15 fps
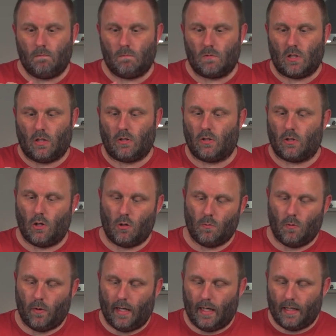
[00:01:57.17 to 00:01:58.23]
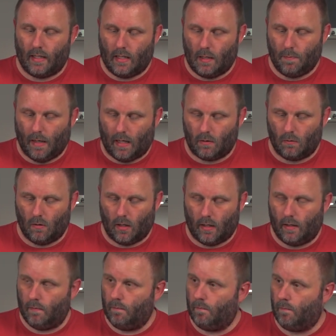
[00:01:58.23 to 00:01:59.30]
So it's just a normal LED panel
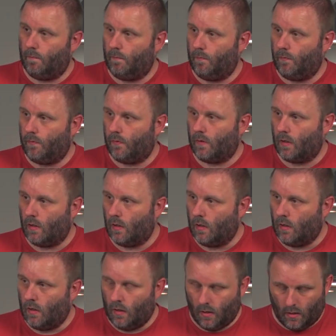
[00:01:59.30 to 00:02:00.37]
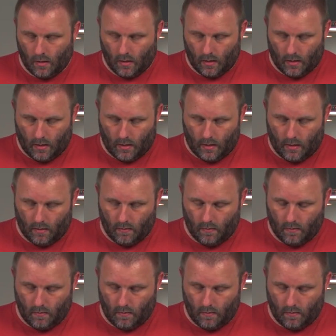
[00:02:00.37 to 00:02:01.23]
light. It